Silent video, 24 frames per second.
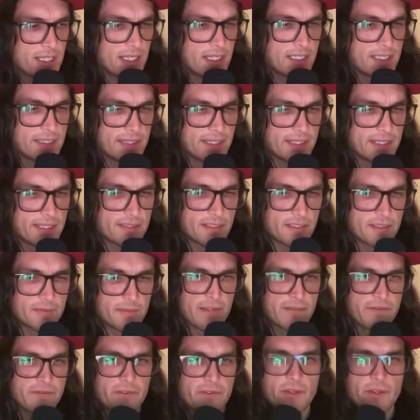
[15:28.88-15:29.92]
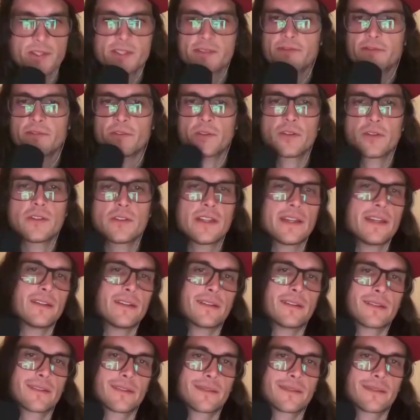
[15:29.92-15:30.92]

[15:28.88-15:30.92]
this is my first full length